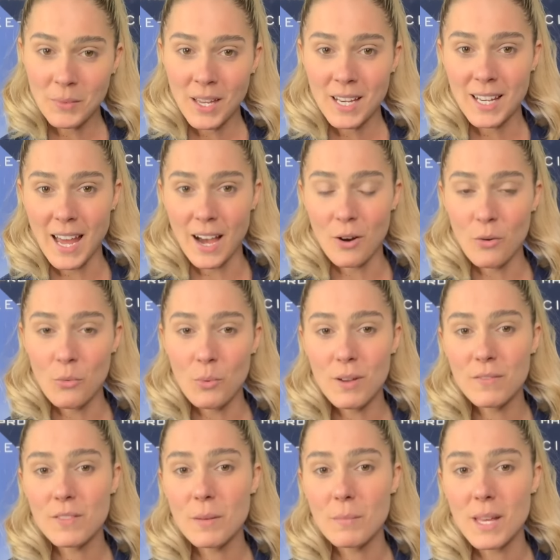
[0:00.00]
Now,
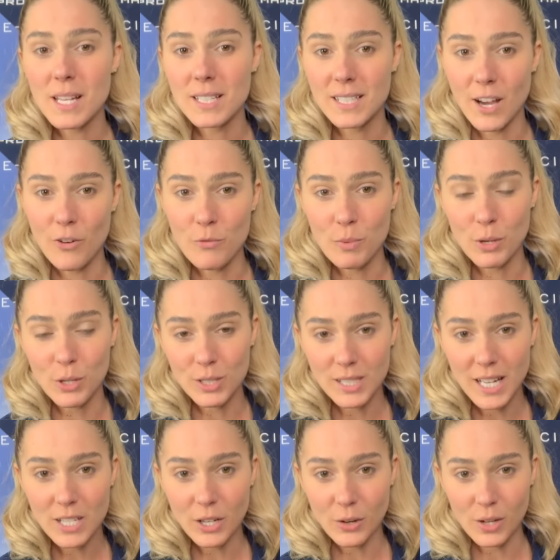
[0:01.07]
with them themselves, because
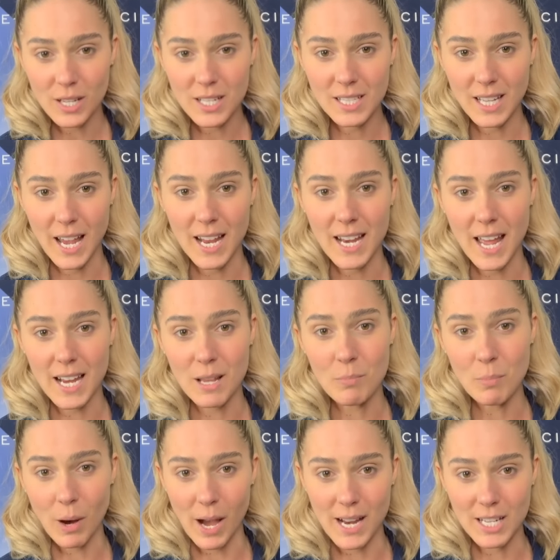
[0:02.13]
they don't contain any
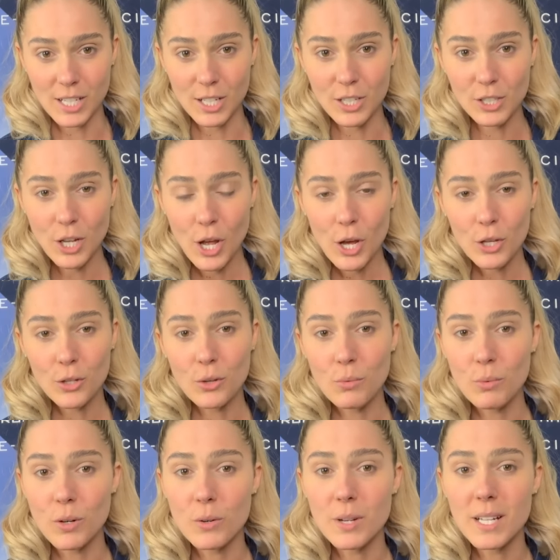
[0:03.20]
binders, you
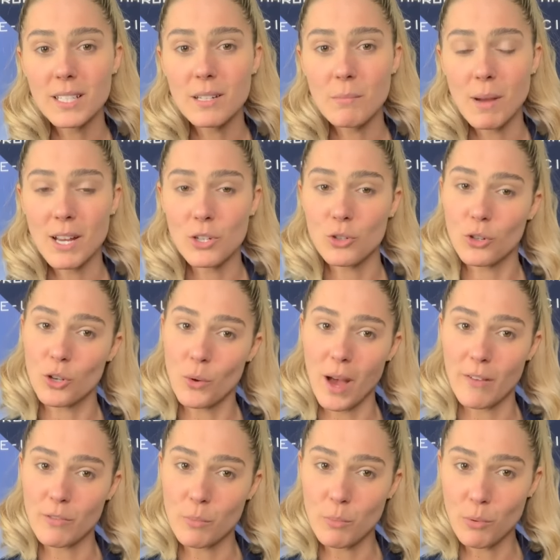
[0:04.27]
will need to make sure you
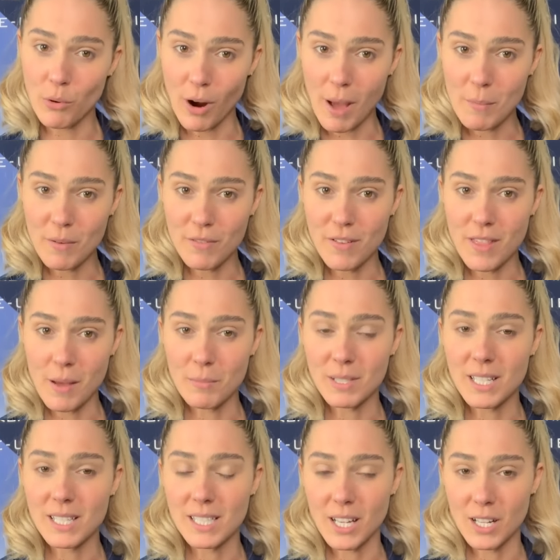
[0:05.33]
have a primer for them
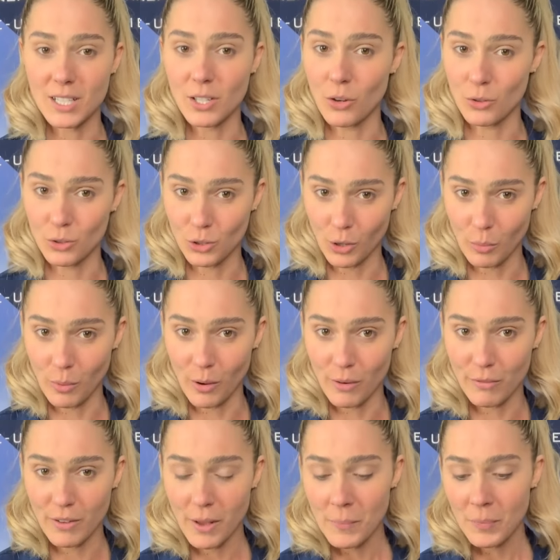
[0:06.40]
to sit on top of.